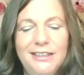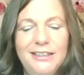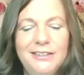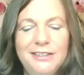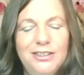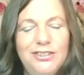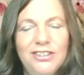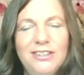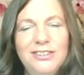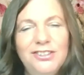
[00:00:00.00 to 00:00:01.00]
In
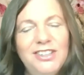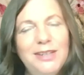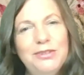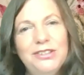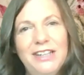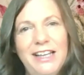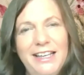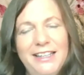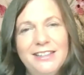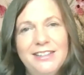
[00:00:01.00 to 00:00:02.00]
John chapter
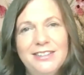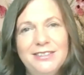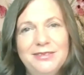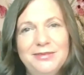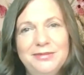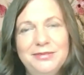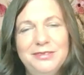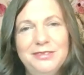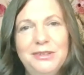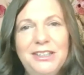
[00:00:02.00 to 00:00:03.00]
8,
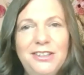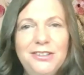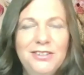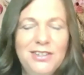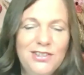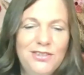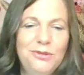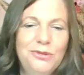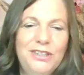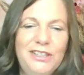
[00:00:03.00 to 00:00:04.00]
we hear the
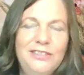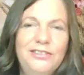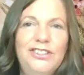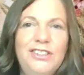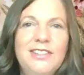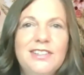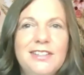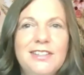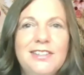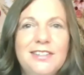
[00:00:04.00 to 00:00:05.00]
story of
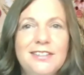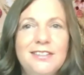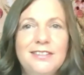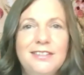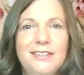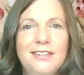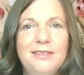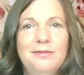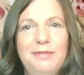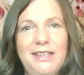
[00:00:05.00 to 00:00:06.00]
Jesus
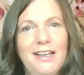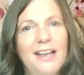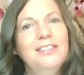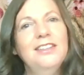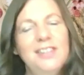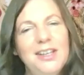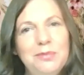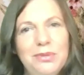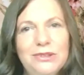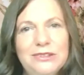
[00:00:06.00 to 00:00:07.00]
being at the
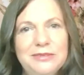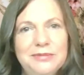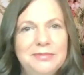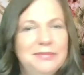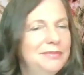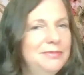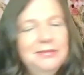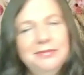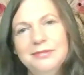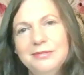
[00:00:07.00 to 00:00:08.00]
temple
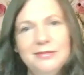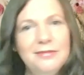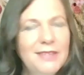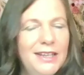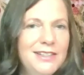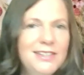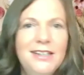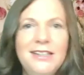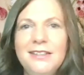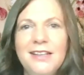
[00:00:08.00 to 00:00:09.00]
and
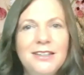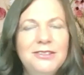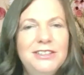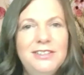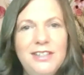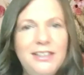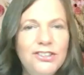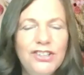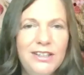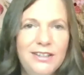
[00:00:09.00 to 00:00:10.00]
sitting down and
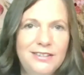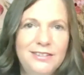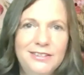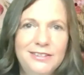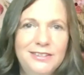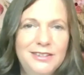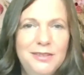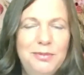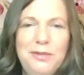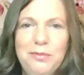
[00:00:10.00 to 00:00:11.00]
teaching
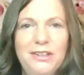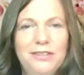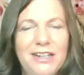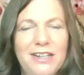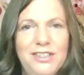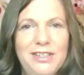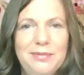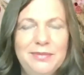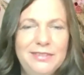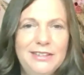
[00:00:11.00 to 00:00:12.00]
the people around him.